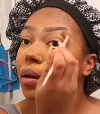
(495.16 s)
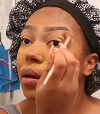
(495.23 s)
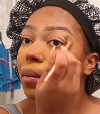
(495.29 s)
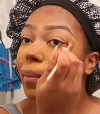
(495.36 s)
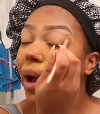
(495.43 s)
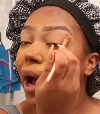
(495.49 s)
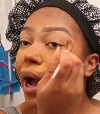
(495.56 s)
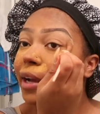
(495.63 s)

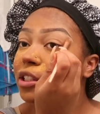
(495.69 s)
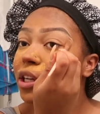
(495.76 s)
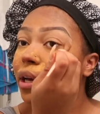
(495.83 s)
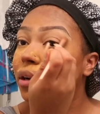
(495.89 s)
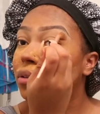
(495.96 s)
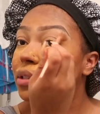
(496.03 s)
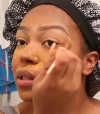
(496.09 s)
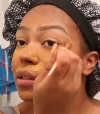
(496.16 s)
my
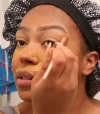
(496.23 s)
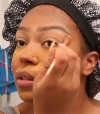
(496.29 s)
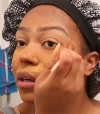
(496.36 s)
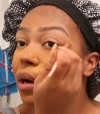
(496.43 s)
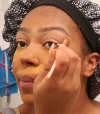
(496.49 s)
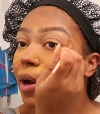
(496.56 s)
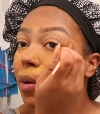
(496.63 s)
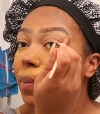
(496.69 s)
eyeshadow tends to
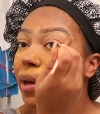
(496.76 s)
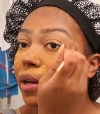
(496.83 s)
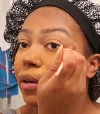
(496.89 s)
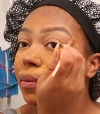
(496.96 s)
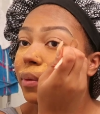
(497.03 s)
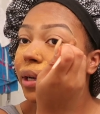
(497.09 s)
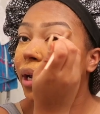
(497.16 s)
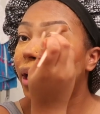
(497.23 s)
come out better
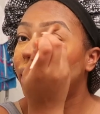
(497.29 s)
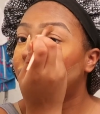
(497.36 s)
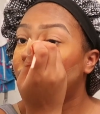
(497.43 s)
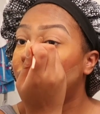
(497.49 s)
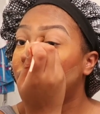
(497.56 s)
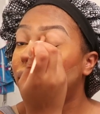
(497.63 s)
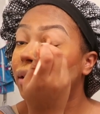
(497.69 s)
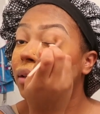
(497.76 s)
when I
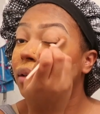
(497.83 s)
like